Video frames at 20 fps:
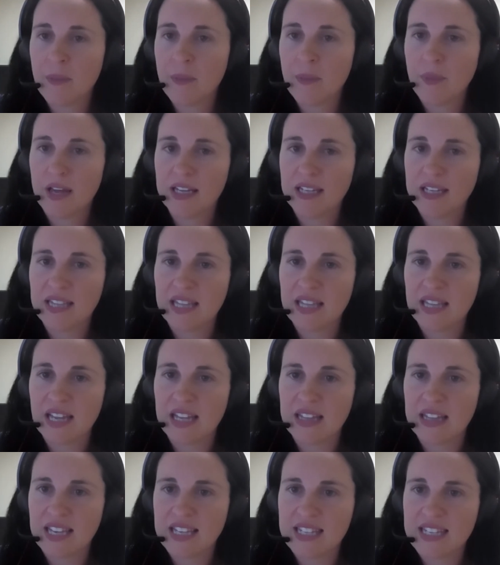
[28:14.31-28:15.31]
But
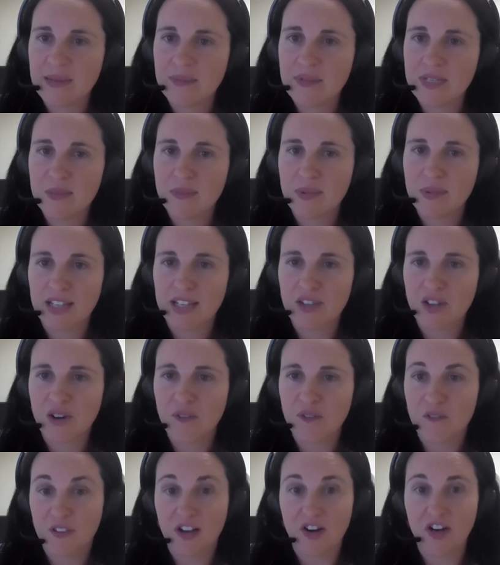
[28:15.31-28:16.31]
there seems to be a lot
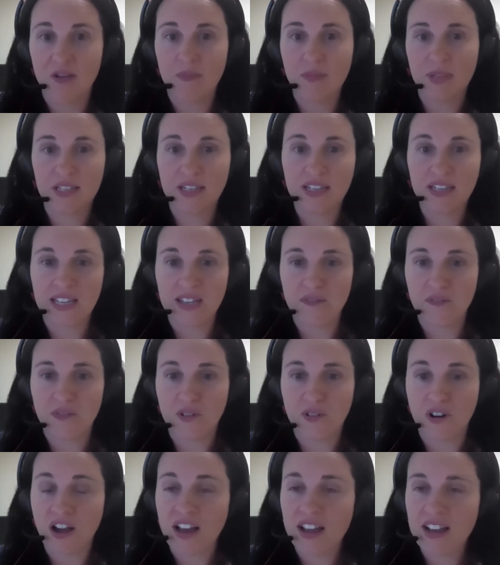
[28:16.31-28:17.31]
of variability and
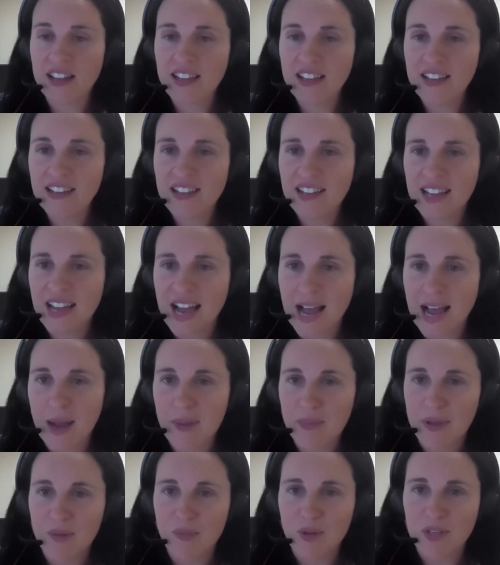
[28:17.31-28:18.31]
variety
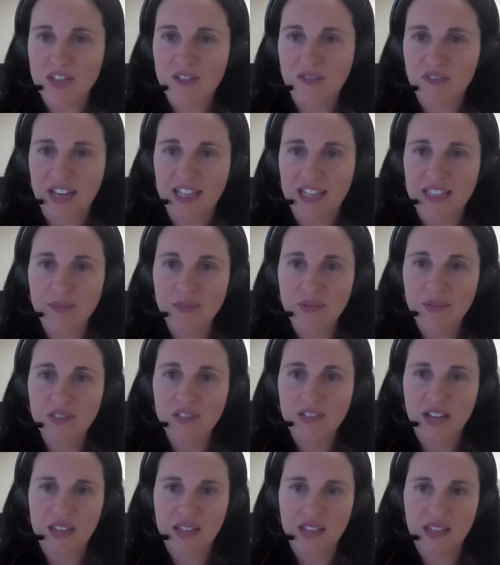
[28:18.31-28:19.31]
in what's available,
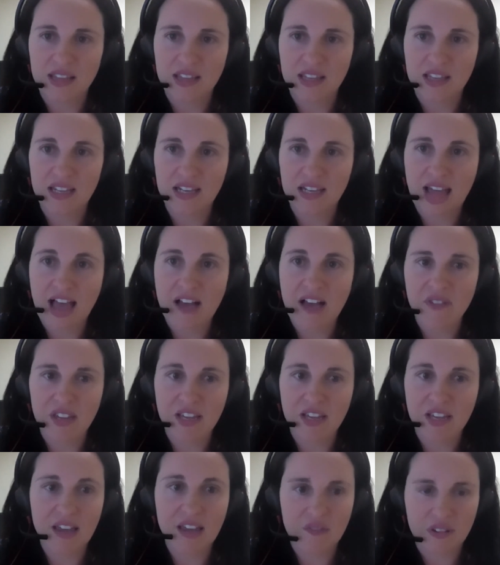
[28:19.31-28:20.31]
and I think that having
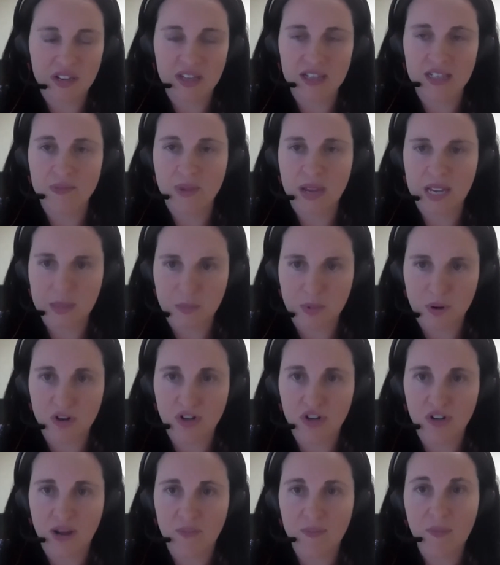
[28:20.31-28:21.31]
an evidence-based
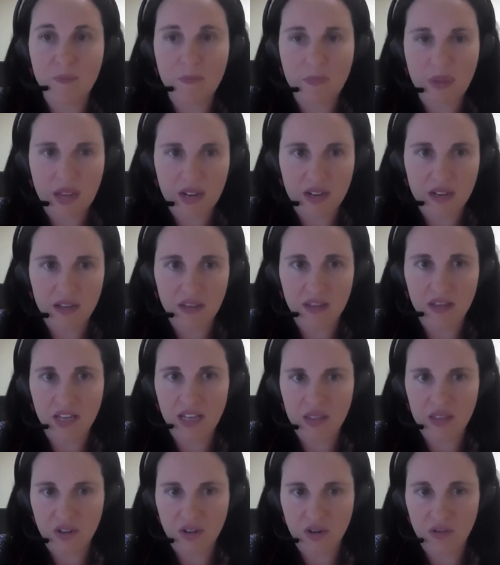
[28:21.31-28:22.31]
program embedded
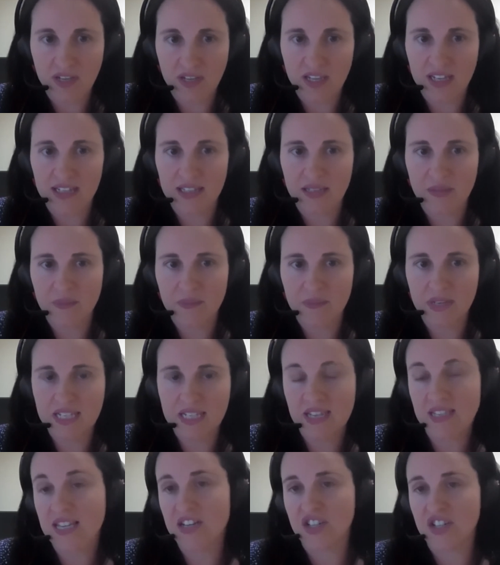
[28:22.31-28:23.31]
in the curriculum is
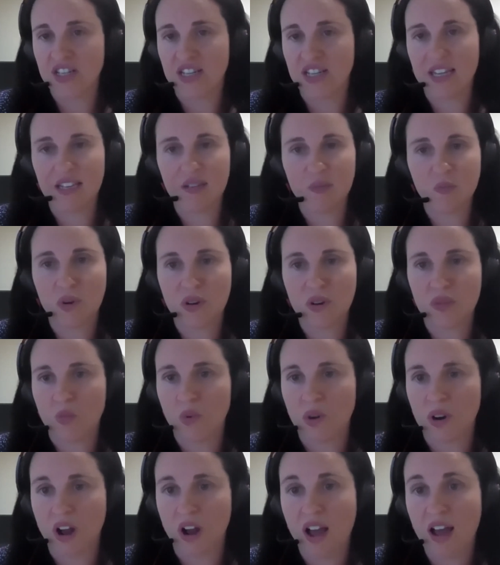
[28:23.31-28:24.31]
essentially
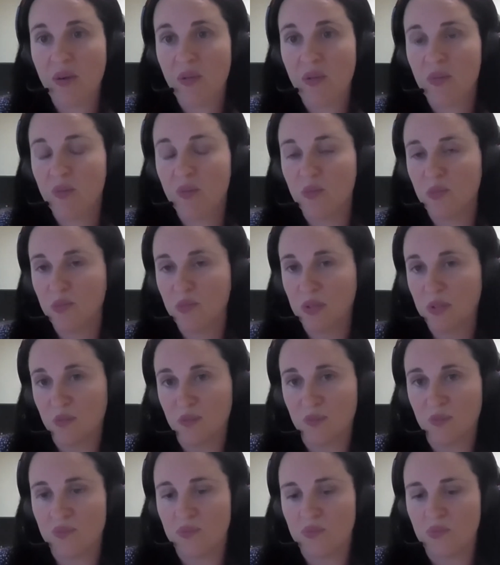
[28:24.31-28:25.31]
what I
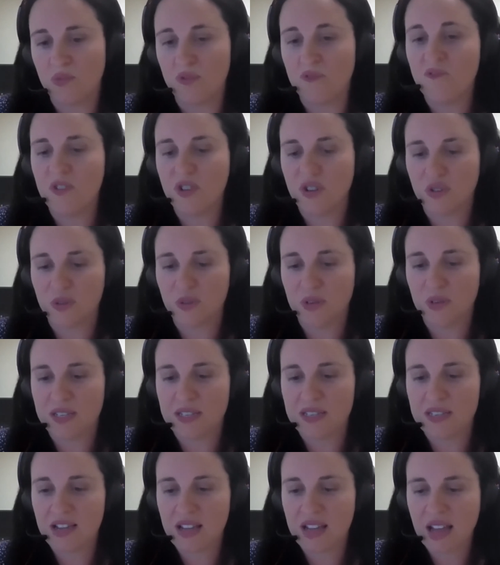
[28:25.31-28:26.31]
would view
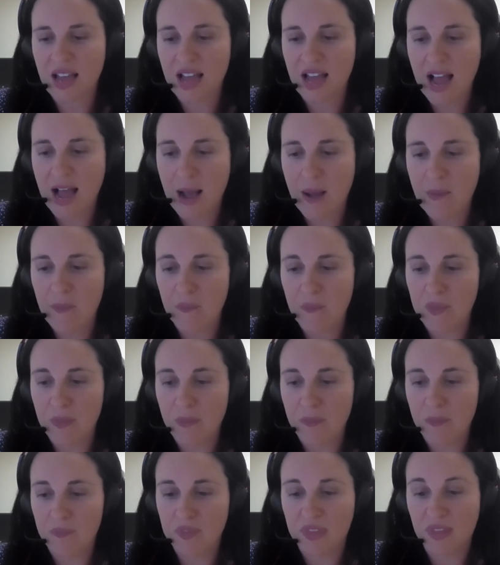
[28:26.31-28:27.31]
as
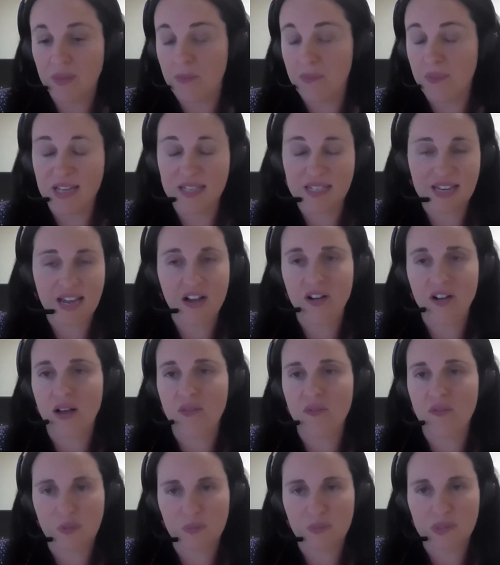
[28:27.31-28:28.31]
the best
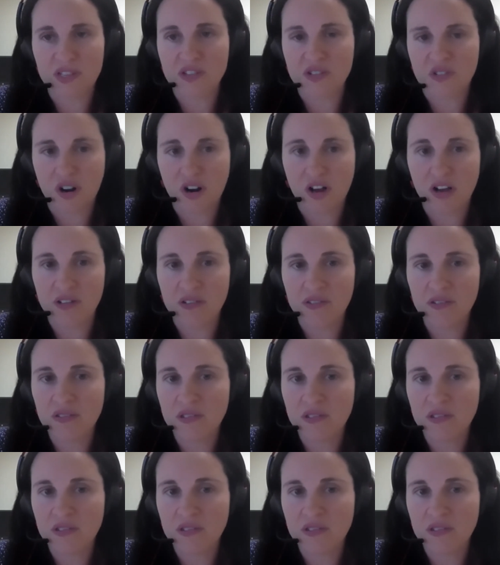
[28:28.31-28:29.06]
outcome from this trial.